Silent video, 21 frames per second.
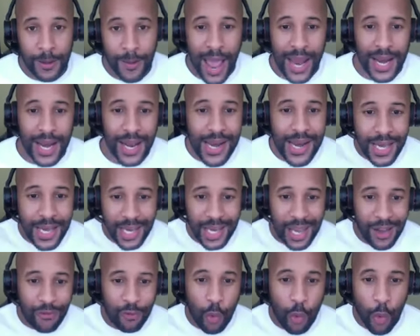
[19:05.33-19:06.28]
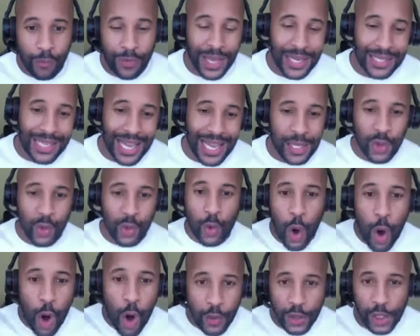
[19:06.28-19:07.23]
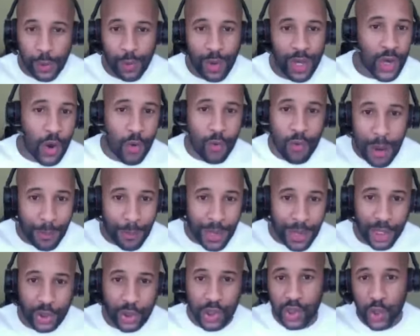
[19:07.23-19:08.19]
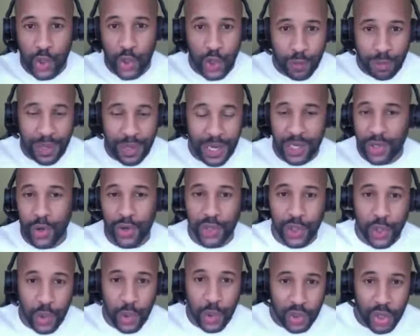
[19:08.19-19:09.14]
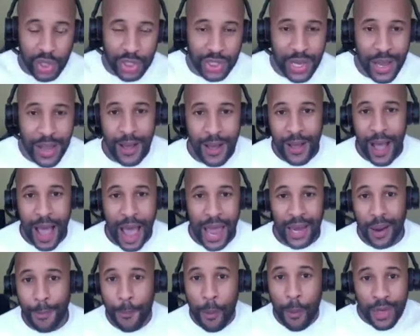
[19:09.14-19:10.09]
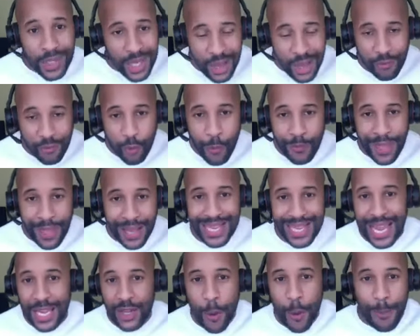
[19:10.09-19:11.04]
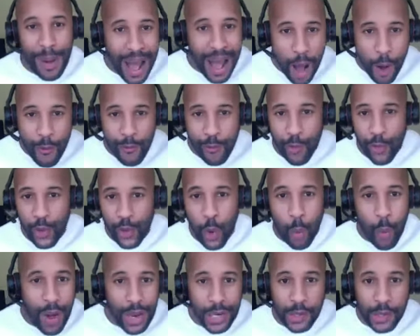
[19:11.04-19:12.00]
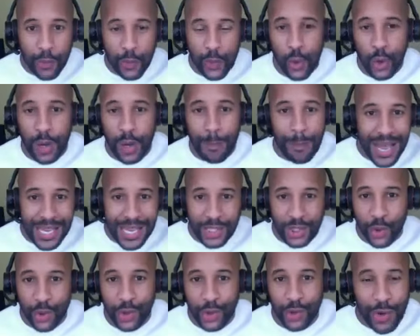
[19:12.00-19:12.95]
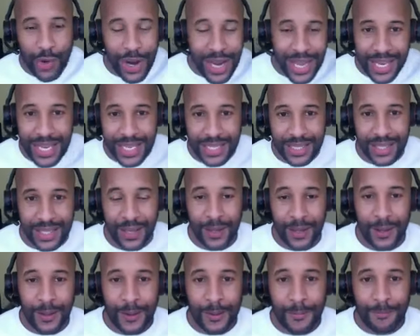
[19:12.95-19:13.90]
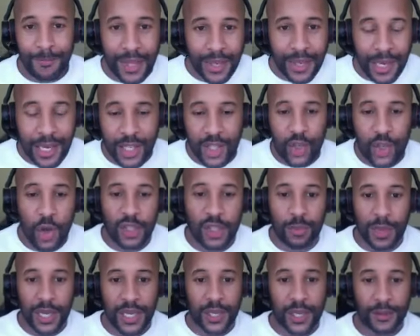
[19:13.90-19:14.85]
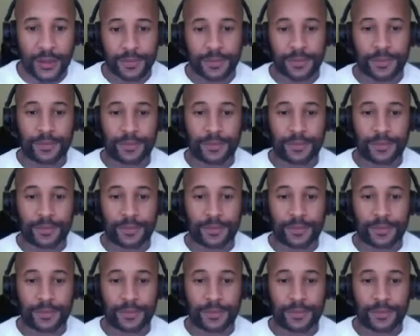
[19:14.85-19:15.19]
And a negative wolf that's saying you can't do it, you're rubbish, you're stupid, you're useless. And a positive wolf that's saying you're powerful, you're wonderful, you're the best, you're the greatest. And then he stops speaking.